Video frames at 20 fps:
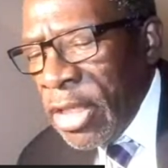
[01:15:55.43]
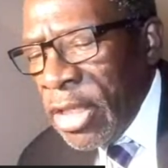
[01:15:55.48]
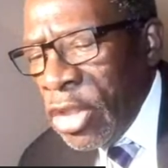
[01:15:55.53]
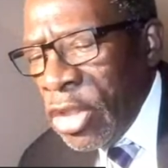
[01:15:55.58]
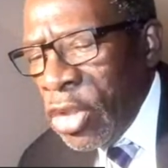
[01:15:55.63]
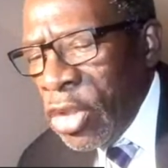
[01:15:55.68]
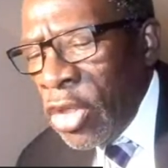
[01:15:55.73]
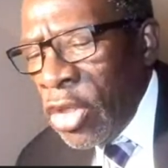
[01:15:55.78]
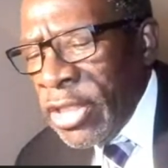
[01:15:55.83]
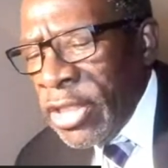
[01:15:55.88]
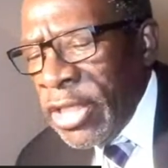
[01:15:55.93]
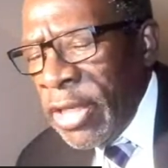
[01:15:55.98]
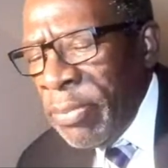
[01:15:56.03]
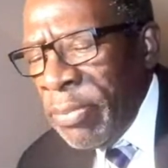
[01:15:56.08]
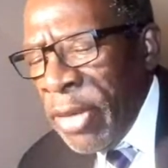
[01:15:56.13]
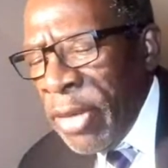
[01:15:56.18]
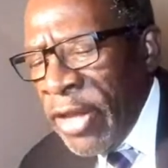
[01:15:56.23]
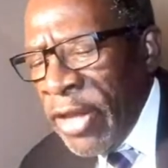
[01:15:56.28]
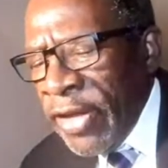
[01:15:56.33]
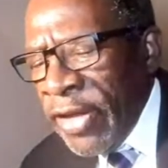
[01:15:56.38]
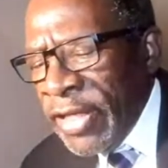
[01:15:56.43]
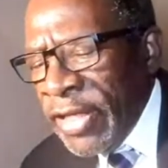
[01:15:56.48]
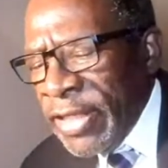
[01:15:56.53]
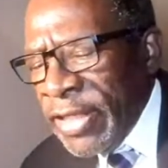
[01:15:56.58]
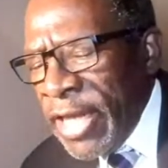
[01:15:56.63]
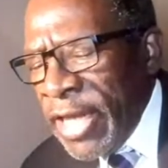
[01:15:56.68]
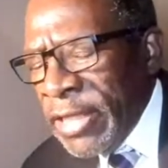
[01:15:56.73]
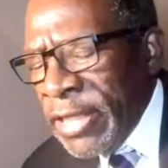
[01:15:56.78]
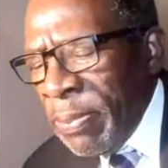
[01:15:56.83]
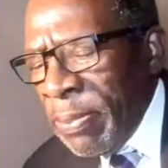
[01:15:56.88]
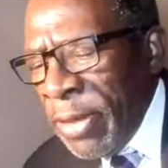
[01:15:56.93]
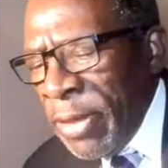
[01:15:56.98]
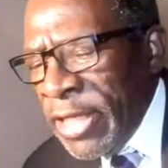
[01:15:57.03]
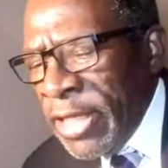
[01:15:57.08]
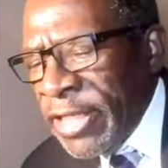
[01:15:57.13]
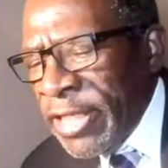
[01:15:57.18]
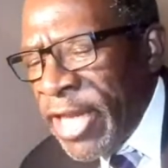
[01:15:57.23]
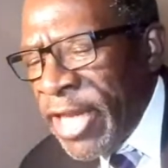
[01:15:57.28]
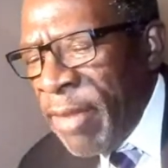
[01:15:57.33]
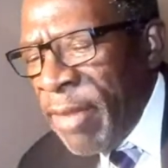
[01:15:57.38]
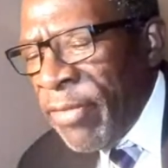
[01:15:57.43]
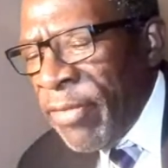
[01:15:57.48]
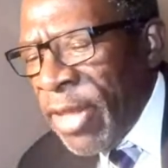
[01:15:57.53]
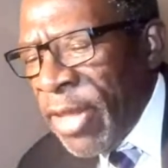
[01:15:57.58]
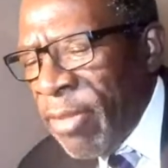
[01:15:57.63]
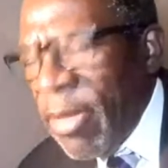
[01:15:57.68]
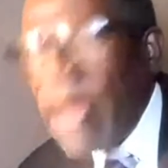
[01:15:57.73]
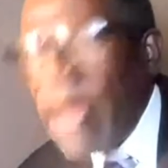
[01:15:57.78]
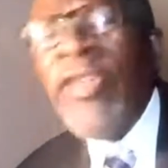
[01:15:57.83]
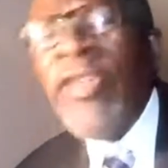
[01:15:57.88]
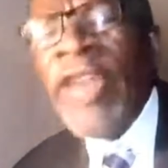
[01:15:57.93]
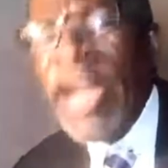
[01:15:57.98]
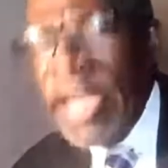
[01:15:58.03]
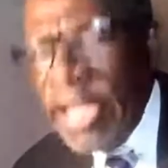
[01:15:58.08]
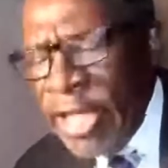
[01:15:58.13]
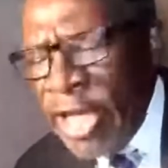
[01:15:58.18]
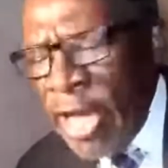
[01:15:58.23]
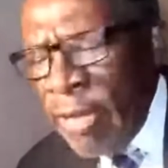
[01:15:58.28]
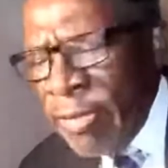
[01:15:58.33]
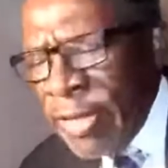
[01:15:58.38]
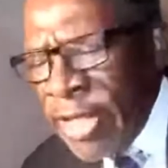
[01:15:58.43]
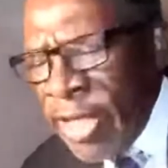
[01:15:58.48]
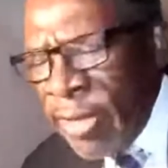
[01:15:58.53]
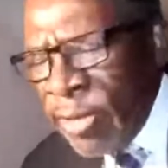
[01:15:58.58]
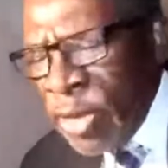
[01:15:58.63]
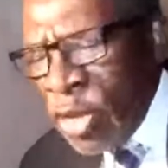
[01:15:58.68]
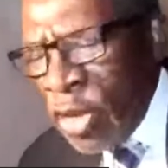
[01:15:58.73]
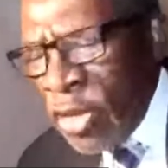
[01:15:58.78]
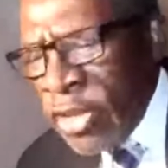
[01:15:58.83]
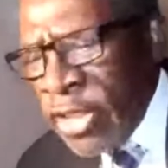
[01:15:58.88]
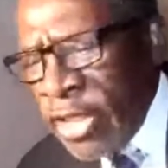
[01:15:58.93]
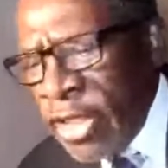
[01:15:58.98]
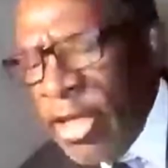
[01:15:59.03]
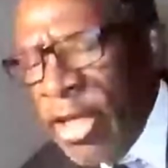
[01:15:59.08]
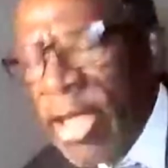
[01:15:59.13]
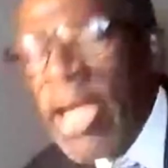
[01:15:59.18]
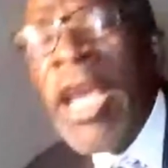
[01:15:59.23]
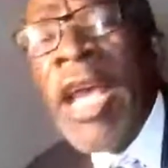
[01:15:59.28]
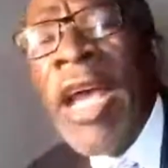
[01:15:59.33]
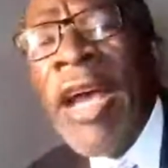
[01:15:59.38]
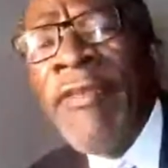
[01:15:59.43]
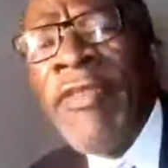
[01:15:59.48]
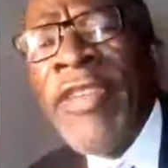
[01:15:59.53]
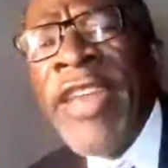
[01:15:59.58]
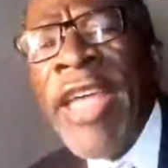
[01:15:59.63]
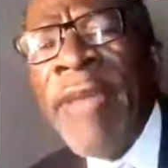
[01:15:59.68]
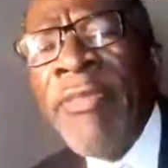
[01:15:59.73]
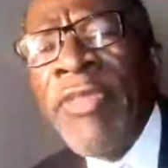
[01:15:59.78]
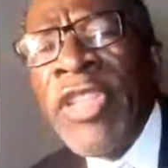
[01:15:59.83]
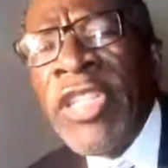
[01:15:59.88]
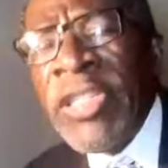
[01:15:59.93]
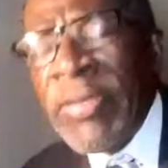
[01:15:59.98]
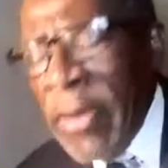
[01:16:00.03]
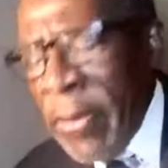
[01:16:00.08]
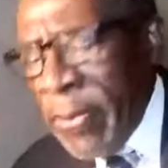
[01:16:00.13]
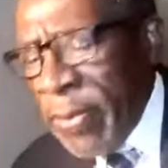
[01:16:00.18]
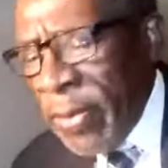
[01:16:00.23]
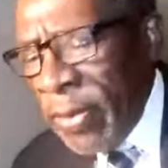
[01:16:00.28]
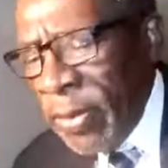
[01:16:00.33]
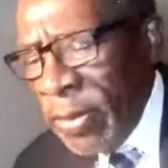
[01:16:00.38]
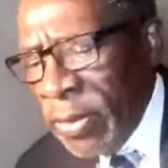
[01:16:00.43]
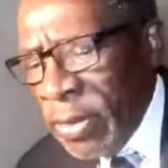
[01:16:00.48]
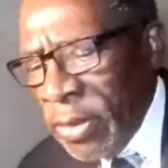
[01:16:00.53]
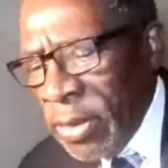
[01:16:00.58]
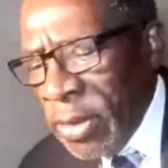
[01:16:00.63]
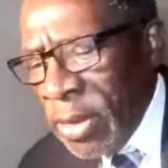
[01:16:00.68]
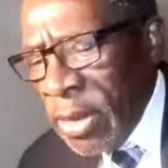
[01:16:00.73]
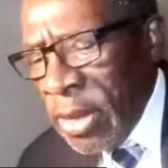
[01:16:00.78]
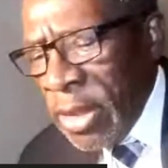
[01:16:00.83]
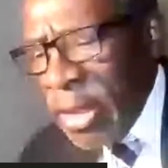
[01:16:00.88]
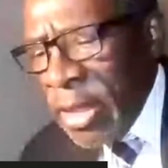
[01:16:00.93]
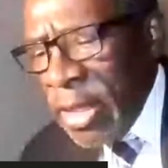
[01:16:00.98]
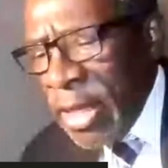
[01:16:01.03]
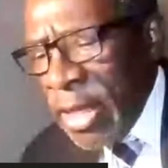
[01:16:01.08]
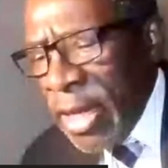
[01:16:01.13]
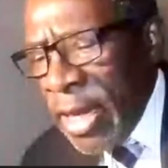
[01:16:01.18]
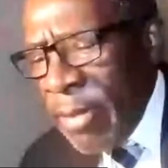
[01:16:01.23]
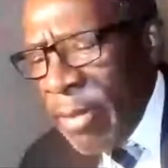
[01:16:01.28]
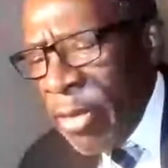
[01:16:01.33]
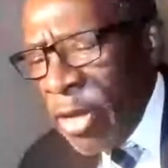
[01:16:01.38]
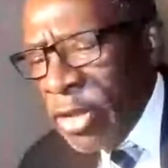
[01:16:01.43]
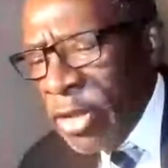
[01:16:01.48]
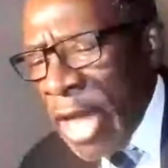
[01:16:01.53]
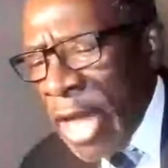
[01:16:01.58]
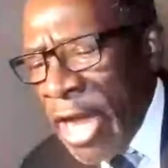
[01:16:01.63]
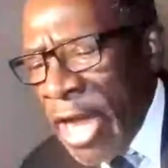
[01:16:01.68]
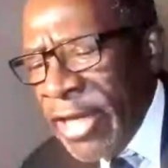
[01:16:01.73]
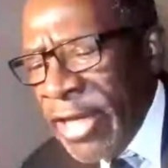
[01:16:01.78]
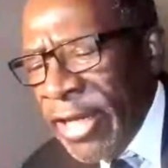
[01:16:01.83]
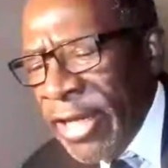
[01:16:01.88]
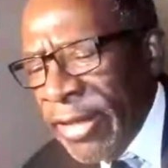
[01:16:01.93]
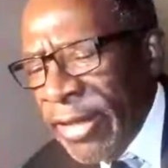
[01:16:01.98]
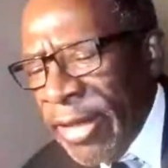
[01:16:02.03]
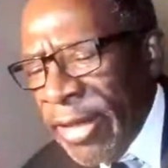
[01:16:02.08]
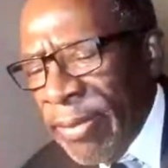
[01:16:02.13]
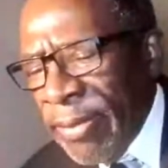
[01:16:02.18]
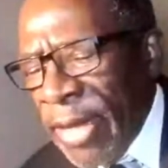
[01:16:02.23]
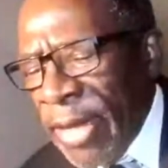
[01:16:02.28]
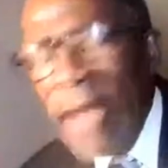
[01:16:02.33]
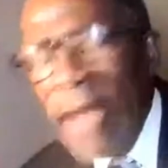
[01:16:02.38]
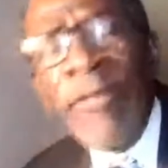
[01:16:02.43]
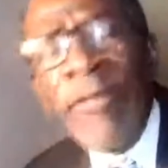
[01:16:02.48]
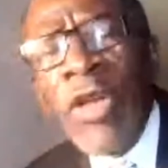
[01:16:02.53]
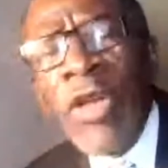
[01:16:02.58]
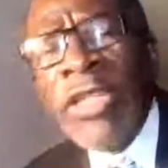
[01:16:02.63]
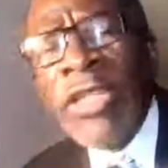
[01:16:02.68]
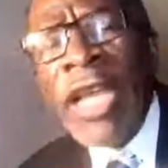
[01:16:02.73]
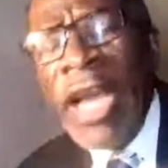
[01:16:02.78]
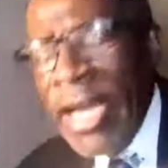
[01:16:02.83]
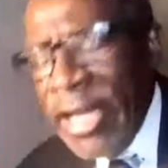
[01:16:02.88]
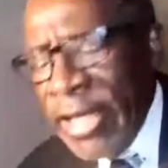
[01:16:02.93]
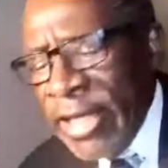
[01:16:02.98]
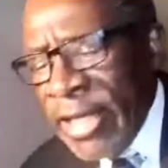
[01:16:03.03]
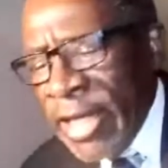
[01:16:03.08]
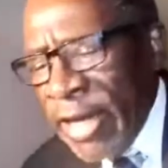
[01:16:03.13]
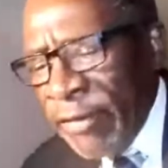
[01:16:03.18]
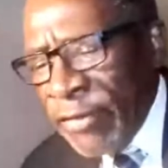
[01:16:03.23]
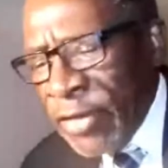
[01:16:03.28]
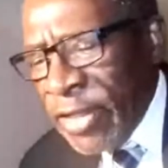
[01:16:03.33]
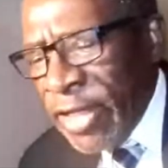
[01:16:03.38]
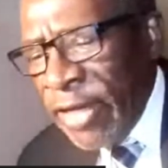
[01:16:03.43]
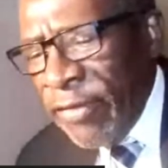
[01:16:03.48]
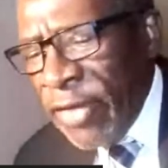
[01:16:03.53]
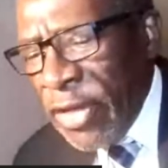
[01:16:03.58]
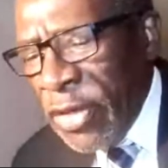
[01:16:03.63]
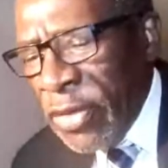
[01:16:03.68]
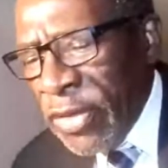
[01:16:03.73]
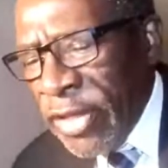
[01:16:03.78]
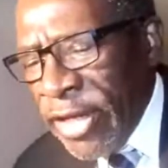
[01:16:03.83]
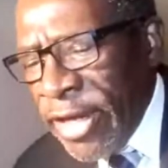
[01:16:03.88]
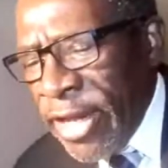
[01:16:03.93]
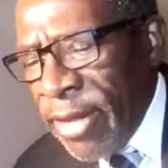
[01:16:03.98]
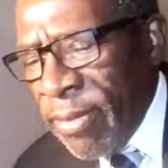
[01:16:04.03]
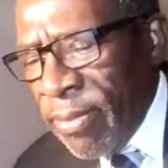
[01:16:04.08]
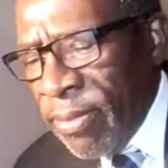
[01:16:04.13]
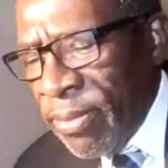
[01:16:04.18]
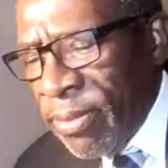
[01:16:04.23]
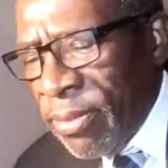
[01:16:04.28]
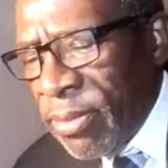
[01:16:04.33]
Josie Piri says, please name them. I've already named them, Josie. I've named these people. I'm not hiding them. I'm not hiding. I've given you the name.